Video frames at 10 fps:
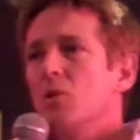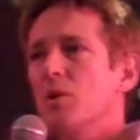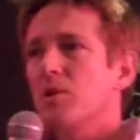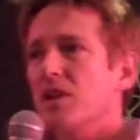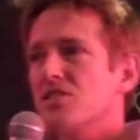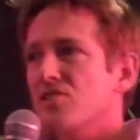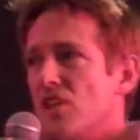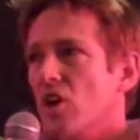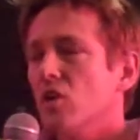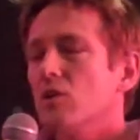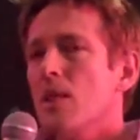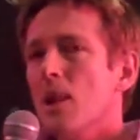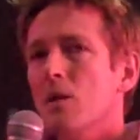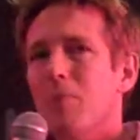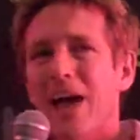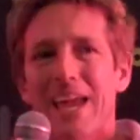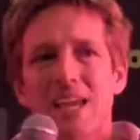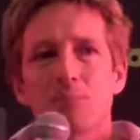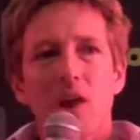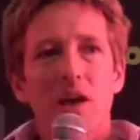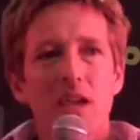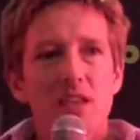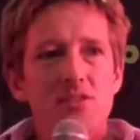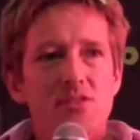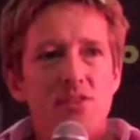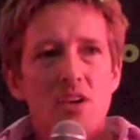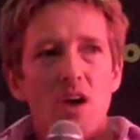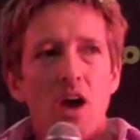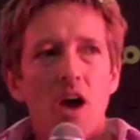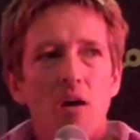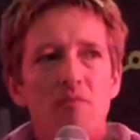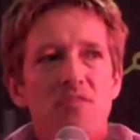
We were going to sell paid plugins um,